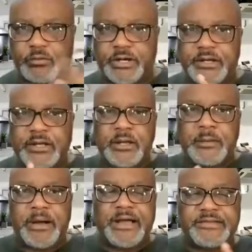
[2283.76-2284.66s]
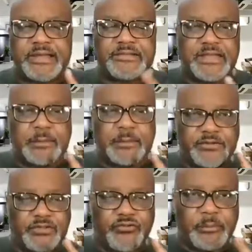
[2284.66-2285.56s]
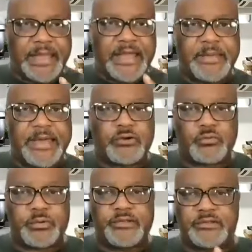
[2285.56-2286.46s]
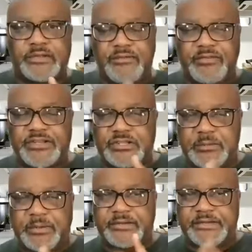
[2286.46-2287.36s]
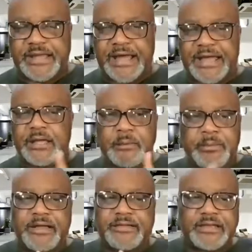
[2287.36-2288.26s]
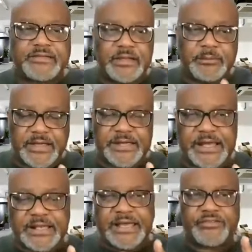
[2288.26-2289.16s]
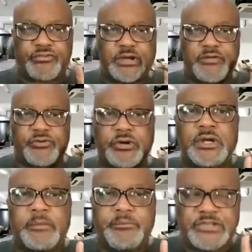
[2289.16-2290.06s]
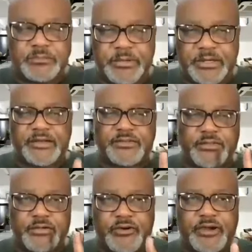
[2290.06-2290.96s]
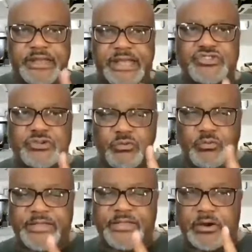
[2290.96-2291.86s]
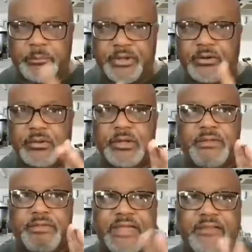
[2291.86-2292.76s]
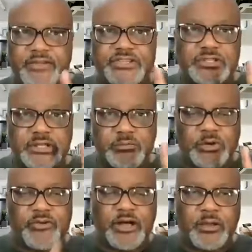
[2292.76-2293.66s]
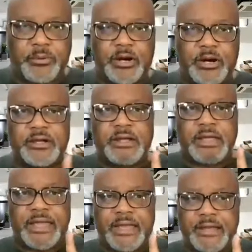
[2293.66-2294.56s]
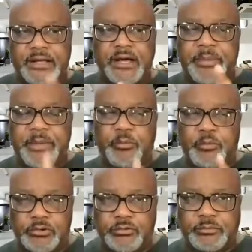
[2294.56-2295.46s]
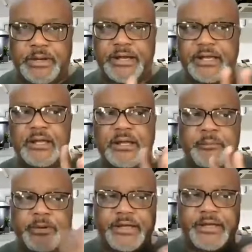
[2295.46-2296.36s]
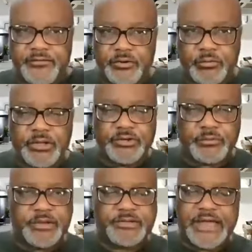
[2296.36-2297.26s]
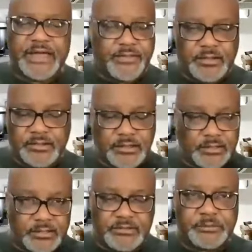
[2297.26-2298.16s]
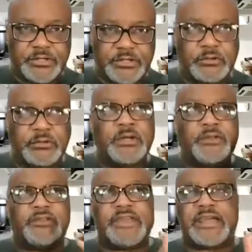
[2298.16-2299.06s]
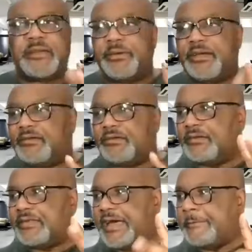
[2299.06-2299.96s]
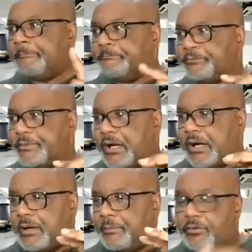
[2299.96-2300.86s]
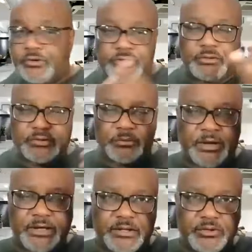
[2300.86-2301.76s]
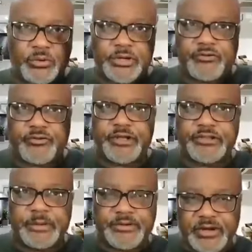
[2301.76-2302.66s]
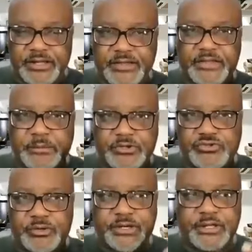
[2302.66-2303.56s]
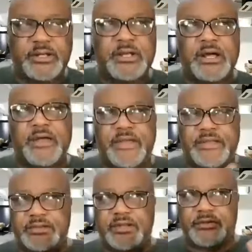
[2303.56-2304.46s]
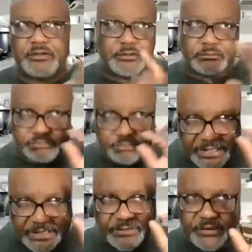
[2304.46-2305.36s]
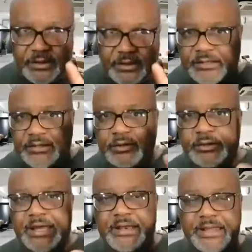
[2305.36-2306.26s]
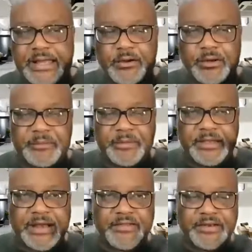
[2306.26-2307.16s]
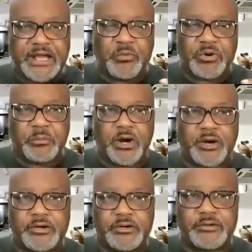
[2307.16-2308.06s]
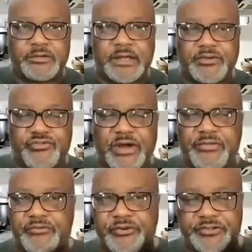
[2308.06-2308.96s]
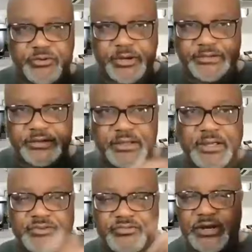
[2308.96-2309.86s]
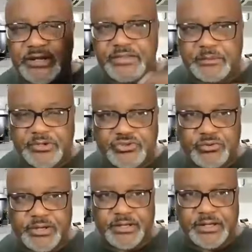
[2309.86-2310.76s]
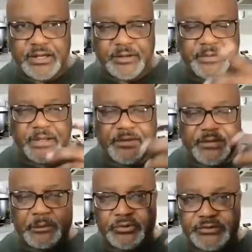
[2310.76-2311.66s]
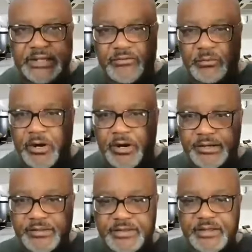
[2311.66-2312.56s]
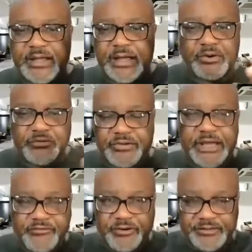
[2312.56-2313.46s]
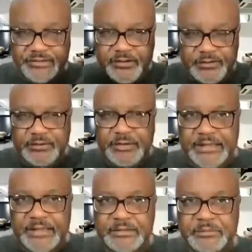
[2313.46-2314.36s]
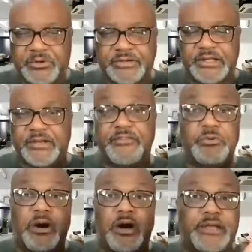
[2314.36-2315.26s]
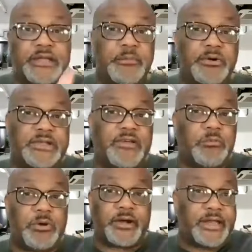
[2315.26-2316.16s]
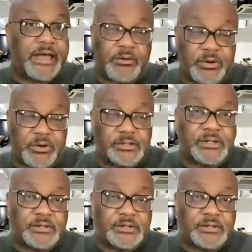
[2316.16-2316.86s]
One, Ponzi schemes, just for mathematical reasons, eventually must die. Ponzi schemes cannot last forever just because of the very nature, the way they're built. They eventually will fall apart and uh, people will lose money. But if you're willing to risk that, then it, it's up to you. The second piece is that, um, well, you, you'll probably annoy your friends by trying to get them to join in. Uh, that's another little tiny thing, like, you know, kind of like how um, a lot of the network marketers kind of drive their friends crazy, trying to get them to join um, the multi level marketing thing. I don't know if you got friends that are like into multi level. If you are in, in multi level marketing, I don't want to